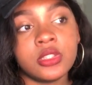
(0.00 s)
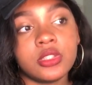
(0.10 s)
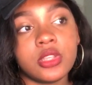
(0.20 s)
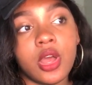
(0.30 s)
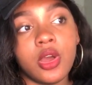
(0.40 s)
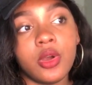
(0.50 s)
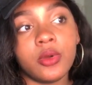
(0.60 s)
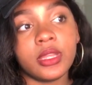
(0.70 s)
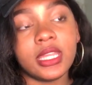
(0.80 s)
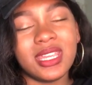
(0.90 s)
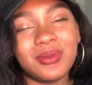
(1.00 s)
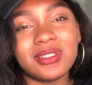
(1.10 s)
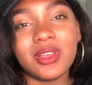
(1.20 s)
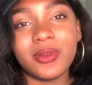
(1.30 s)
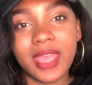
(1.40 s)
So he
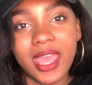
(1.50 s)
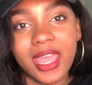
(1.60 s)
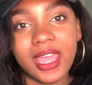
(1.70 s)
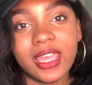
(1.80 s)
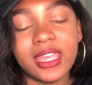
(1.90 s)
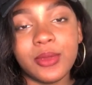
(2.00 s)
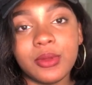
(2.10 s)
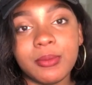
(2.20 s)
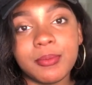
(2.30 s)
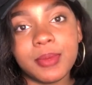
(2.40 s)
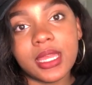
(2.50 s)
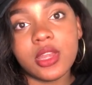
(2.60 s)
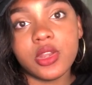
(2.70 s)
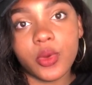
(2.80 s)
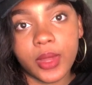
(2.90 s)
was okay. He would be
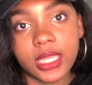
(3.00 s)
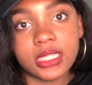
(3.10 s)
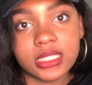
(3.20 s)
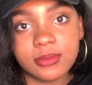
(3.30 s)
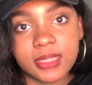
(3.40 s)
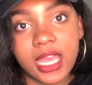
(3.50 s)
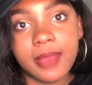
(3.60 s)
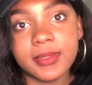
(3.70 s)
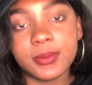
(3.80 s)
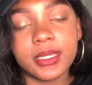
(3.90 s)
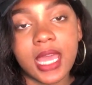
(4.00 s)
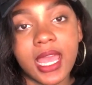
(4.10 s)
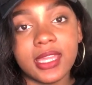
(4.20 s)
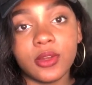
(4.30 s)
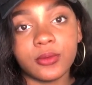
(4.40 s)
annoying sometimes, but
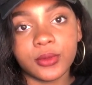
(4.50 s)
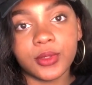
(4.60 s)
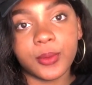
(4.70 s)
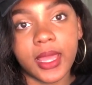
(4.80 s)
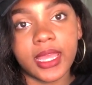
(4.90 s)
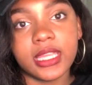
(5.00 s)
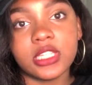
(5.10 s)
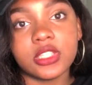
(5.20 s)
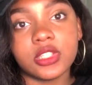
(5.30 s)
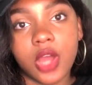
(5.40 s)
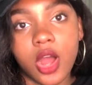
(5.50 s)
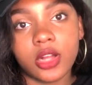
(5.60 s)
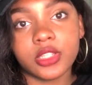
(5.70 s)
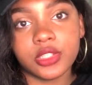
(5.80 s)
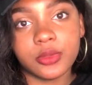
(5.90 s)
not in a rude way. He just
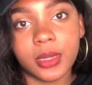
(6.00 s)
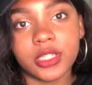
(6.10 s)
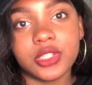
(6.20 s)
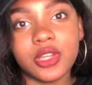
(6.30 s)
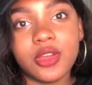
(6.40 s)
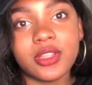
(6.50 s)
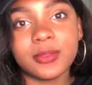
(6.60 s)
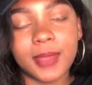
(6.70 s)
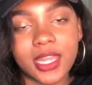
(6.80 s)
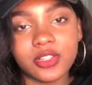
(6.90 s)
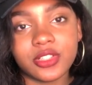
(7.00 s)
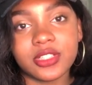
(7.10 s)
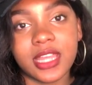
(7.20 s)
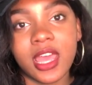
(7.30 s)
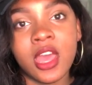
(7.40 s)
talks too much. You know those
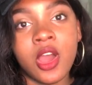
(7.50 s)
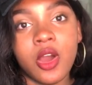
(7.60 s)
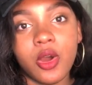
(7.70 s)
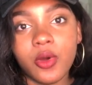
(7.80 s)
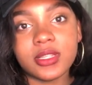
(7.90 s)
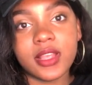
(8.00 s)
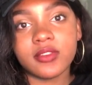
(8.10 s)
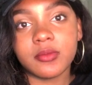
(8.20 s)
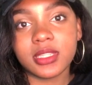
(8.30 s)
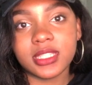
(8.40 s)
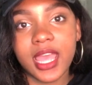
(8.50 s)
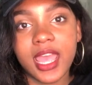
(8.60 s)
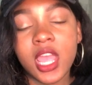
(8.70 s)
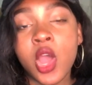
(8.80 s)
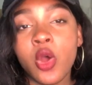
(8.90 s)
managers that always have something to
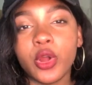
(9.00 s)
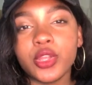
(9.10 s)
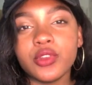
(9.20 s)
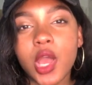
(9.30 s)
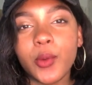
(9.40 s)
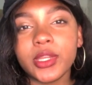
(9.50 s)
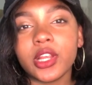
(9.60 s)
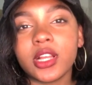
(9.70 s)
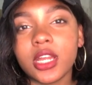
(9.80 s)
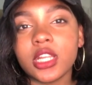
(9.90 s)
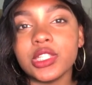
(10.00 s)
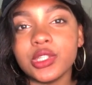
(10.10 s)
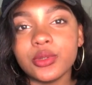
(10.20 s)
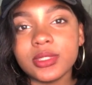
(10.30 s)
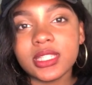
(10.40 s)
say? Or you know when you're gonna
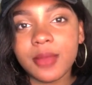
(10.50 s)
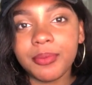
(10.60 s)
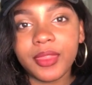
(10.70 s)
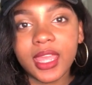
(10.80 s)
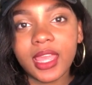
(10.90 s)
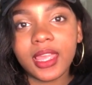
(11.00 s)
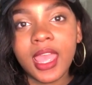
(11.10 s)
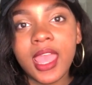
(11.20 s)
do something